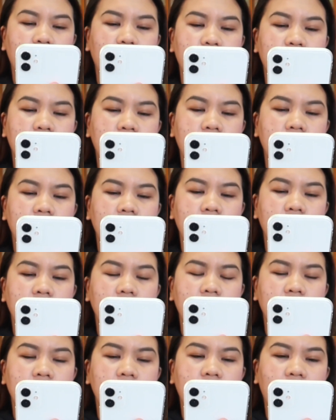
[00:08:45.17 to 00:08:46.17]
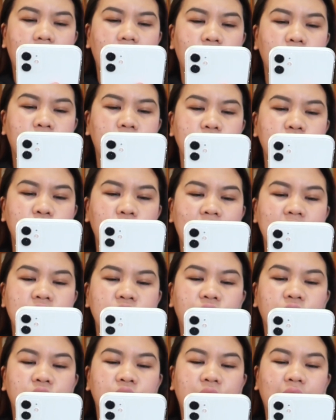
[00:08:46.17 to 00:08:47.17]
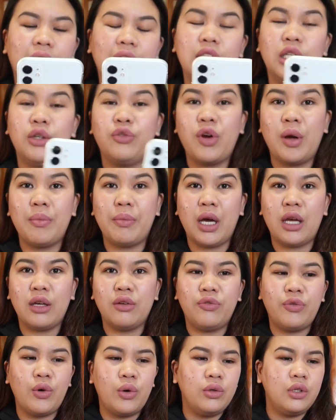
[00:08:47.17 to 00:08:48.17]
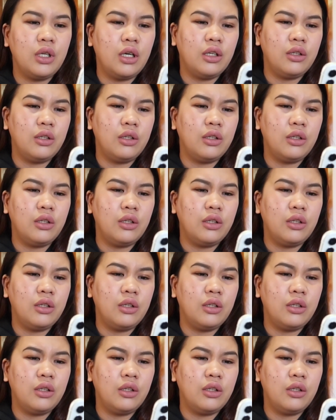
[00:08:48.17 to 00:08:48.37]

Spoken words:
think I will transfer directly from iPhone.